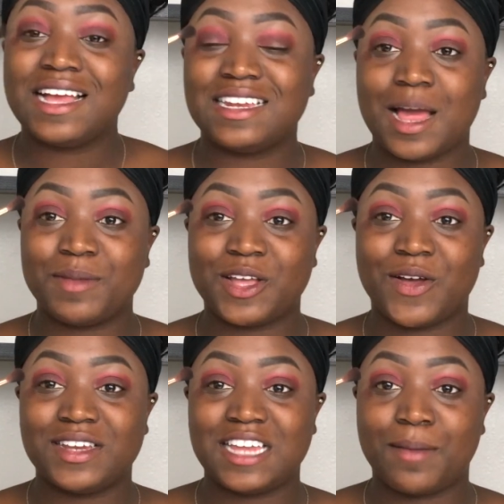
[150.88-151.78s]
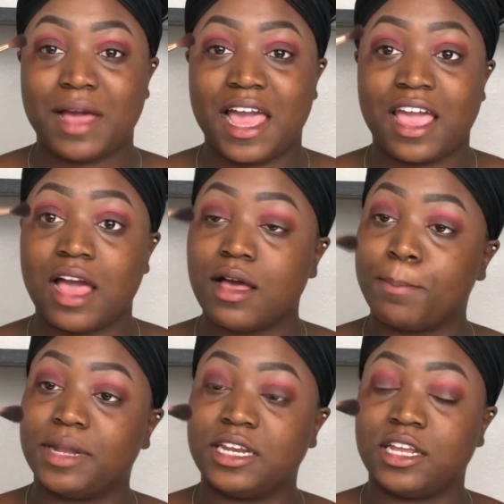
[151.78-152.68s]
Now I'm going to go ahead and take my
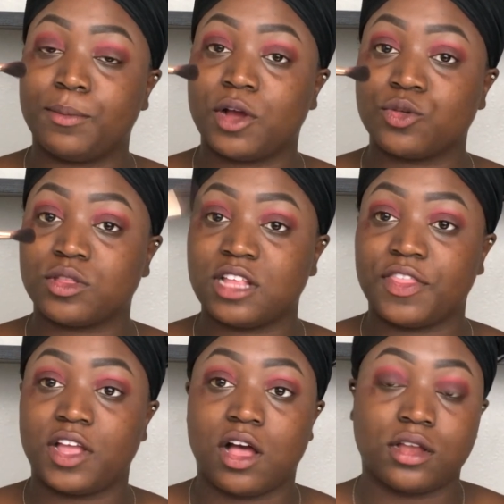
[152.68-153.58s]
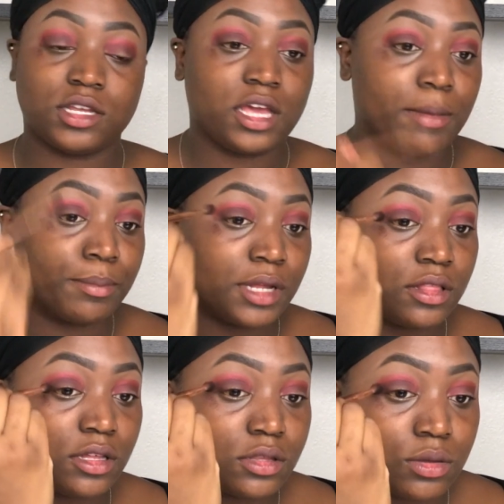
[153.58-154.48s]
blending brush with nothing on it and
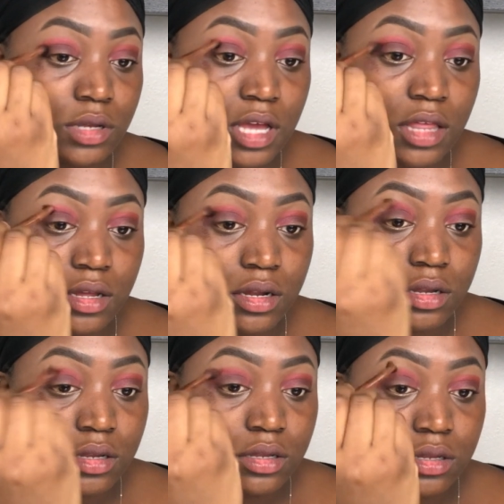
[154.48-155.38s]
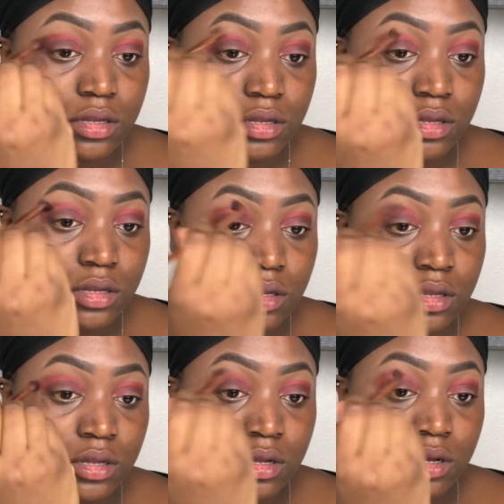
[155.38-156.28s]
blend these two together,
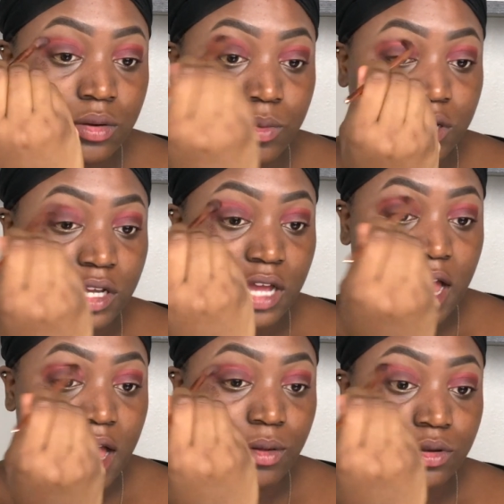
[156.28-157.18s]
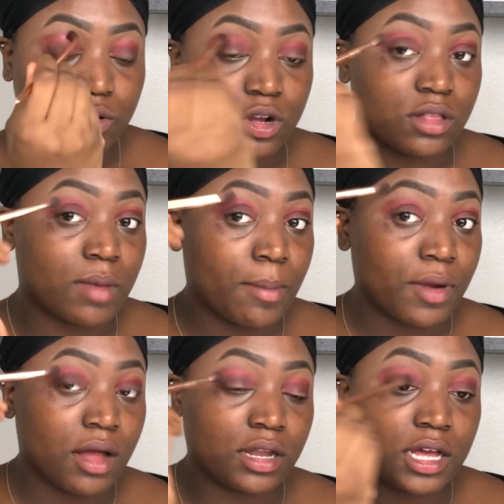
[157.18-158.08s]
working out towards my
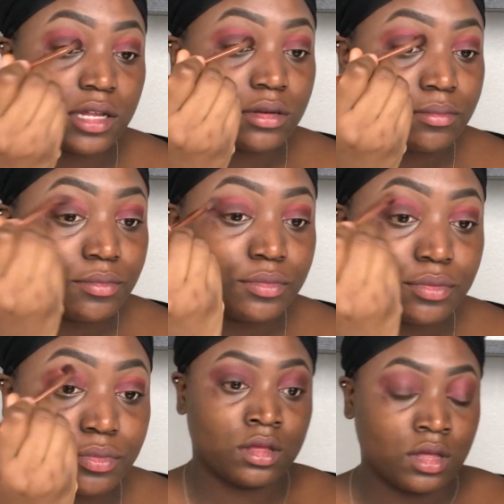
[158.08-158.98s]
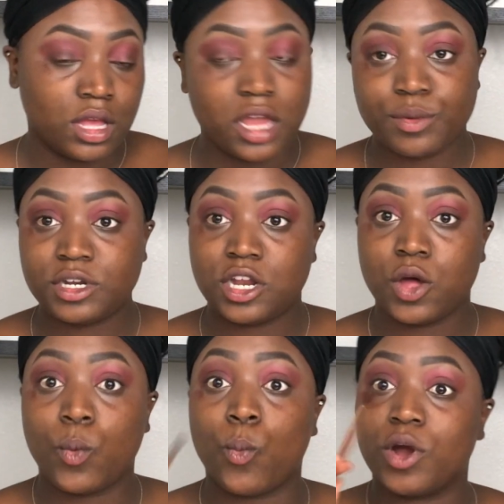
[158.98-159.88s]
brow line. I want to
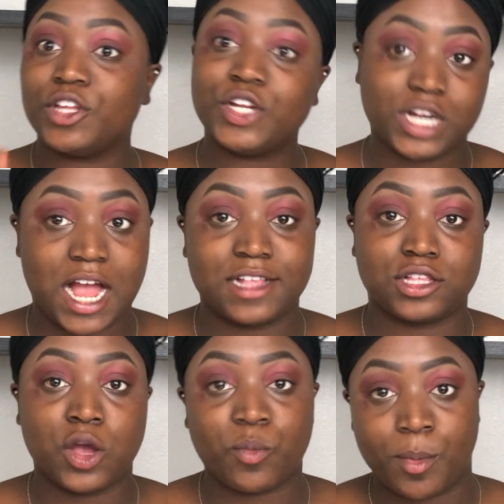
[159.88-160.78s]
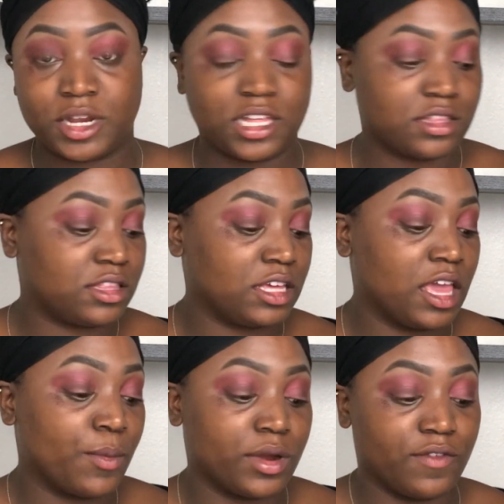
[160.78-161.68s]
know, what are your guys' home remedies to
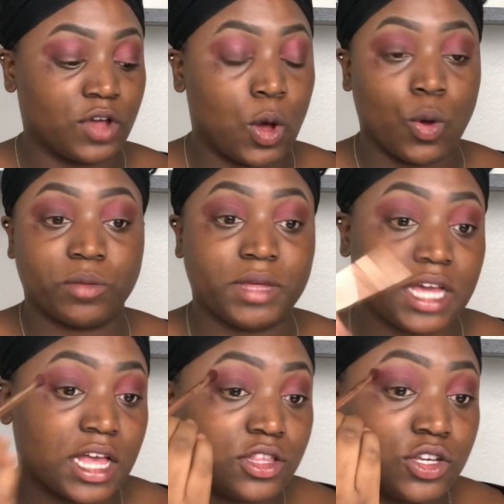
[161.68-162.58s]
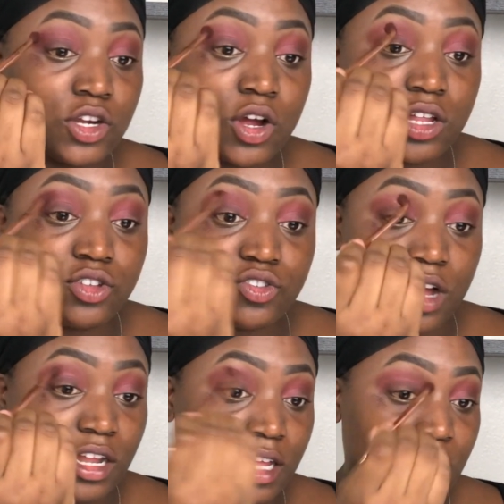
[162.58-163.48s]
get rid of a cold? Because your girl is
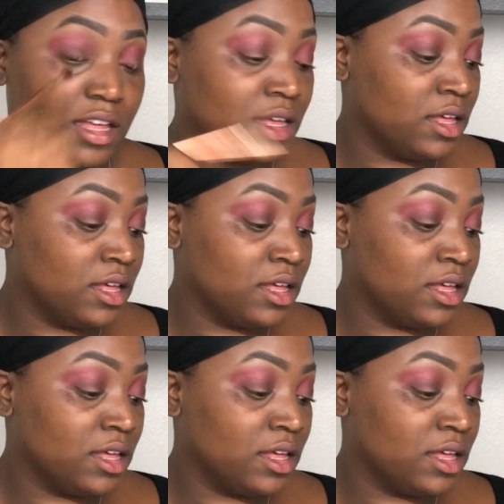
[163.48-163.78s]
struggling.